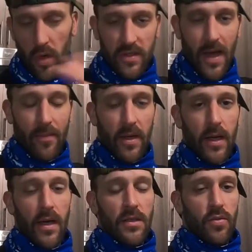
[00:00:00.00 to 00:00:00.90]
What is
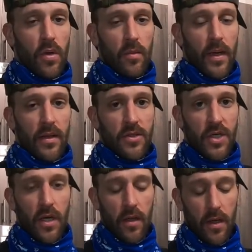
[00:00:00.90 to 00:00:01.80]
happening, guys? Welcome back to the
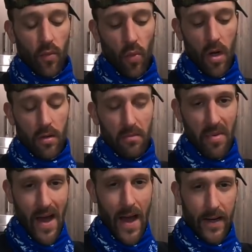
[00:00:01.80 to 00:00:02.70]
channel and welcome
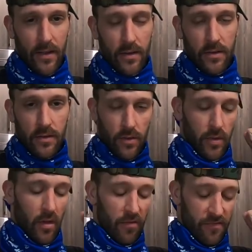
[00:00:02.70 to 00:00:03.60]
back to
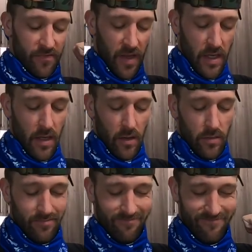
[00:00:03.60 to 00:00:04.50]
another video.
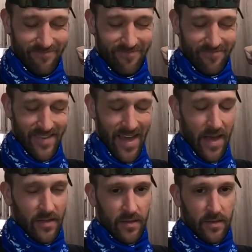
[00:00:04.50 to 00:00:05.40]

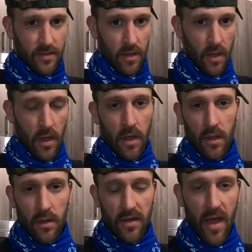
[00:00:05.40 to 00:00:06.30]
Yes!
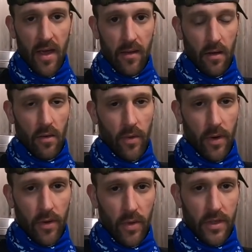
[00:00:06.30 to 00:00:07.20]
Yeah! Today, we
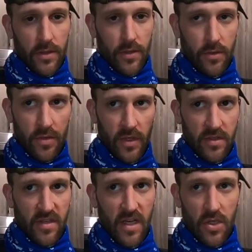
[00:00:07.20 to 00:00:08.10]
are going to
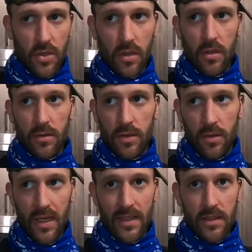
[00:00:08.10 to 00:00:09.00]
Sunsational
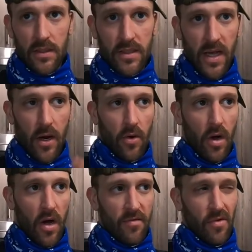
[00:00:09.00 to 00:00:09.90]
to get tear
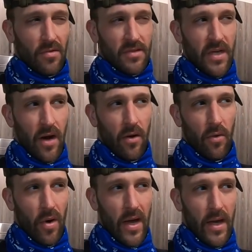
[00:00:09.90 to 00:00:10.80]
off or tear
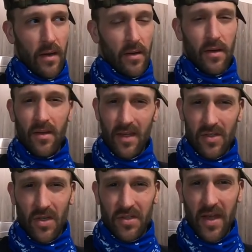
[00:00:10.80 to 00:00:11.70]
away.
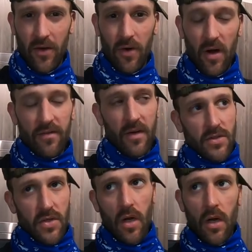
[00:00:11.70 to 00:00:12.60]
It's called tear off.
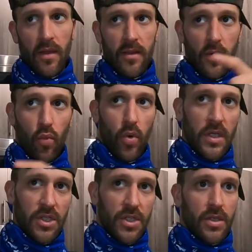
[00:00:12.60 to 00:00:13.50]
Installed on the
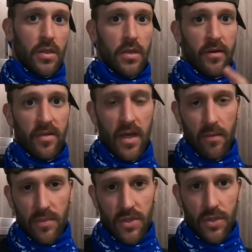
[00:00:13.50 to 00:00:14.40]
windshield of the
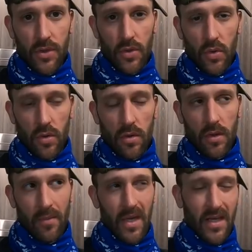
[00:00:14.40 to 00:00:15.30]
M2.
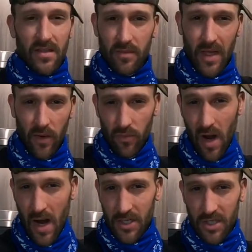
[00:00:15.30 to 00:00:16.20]
I'm getting some like
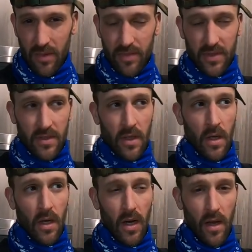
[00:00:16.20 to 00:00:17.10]
rock chips
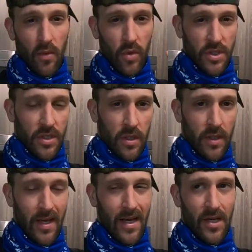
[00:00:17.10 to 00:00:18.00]
on the
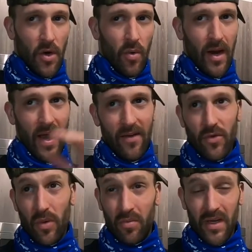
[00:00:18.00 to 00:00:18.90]
windshield and I don't want to have
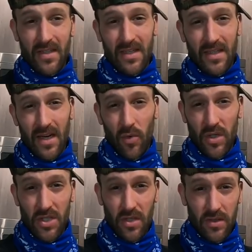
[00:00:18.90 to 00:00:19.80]
to replace the entire
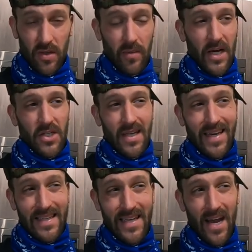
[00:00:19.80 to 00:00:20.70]
windshield. So I'm actually
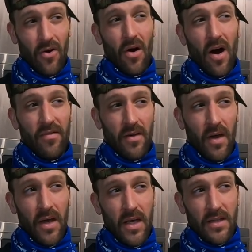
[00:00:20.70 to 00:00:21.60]
getting tear off
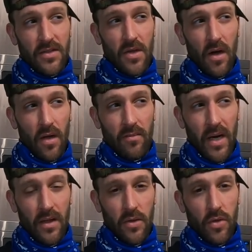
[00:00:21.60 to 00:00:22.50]
installed
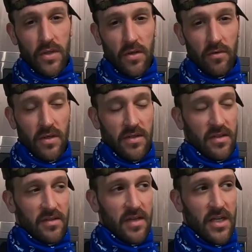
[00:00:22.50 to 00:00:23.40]
by Lewis over at
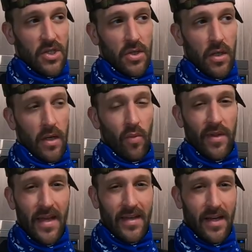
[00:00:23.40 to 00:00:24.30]
Sunsational. And
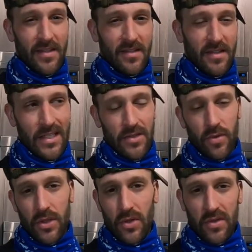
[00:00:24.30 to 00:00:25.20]
what that does is it just
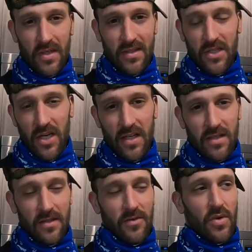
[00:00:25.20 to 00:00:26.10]
reduces the
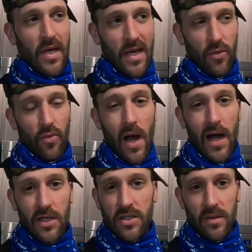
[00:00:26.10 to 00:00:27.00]
chances of you getting
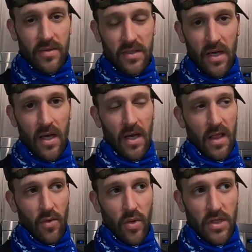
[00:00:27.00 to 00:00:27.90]
rock chips
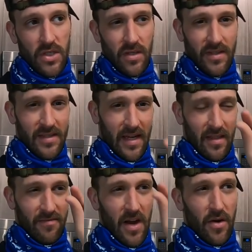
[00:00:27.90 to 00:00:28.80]
in the windshield. It's like
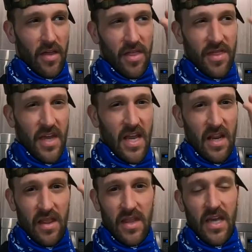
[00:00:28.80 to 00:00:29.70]
a very
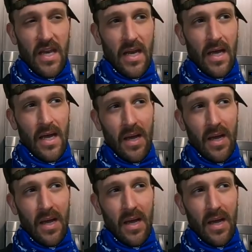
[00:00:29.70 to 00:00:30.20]
thin